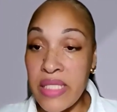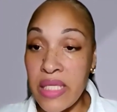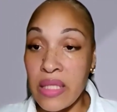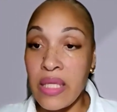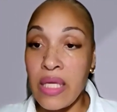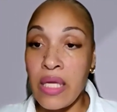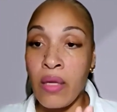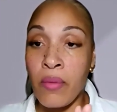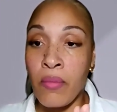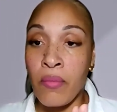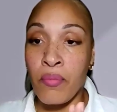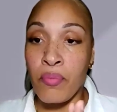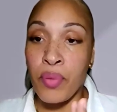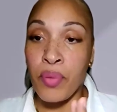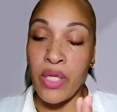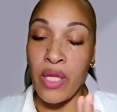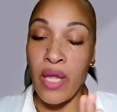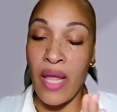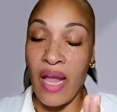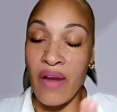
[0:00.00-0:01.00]

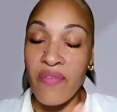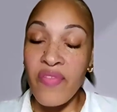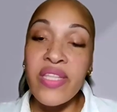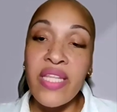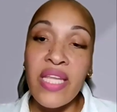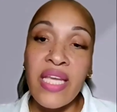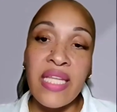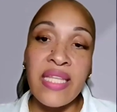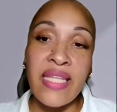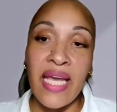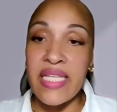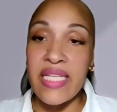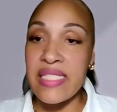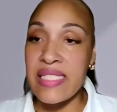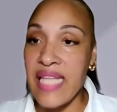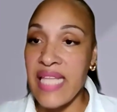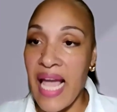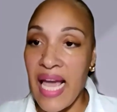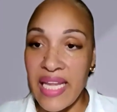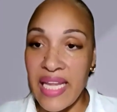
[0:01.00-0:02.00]
basically put everything
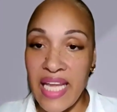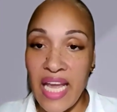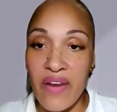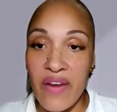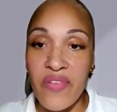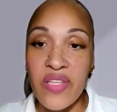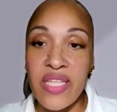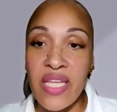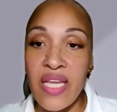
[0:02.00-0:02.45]
that is static,